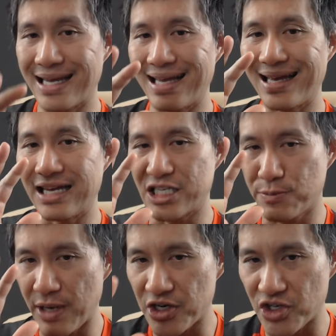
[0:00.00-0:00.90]

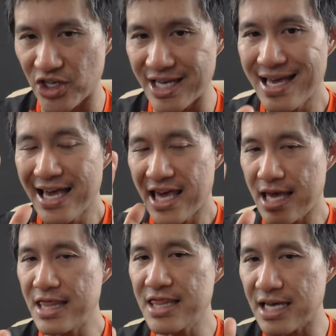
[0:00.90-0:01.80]
especially
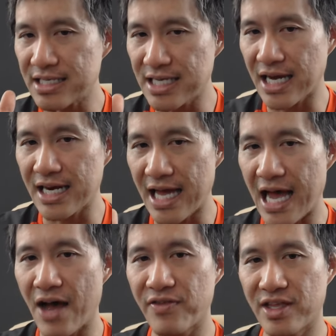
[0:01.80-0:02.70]
in the second
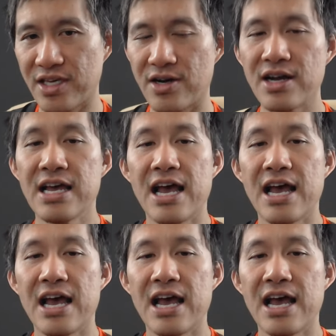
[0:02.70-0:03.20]
half of the year.